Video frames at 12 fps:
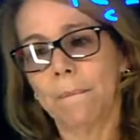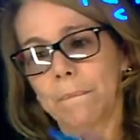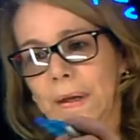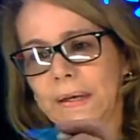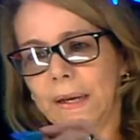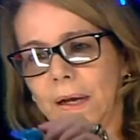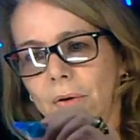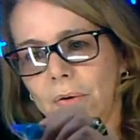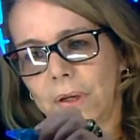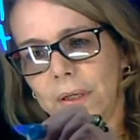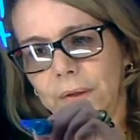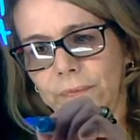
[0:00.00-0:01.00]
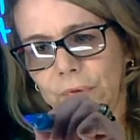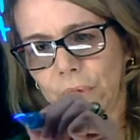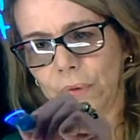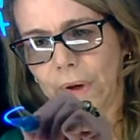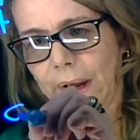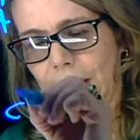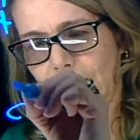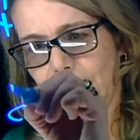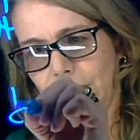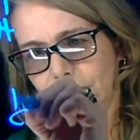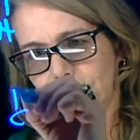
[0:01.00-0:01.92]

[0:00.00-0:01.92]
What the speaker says: But now, if you have,